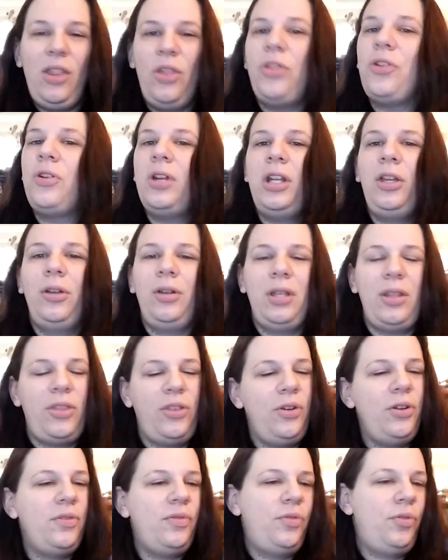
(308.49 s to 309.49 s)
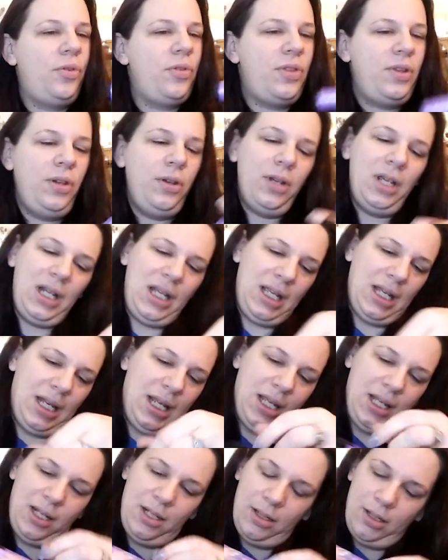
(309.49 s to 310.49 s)
the third or fourth
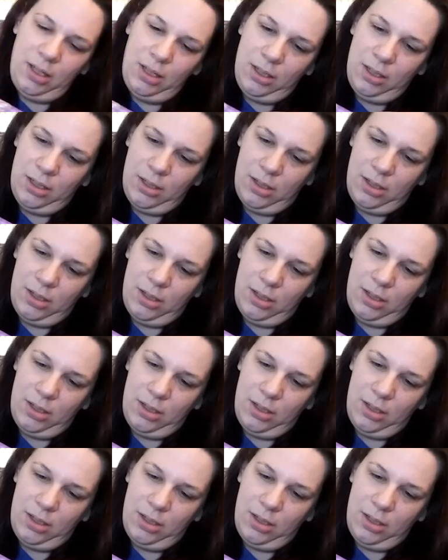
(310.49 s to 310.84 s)
ingredient in.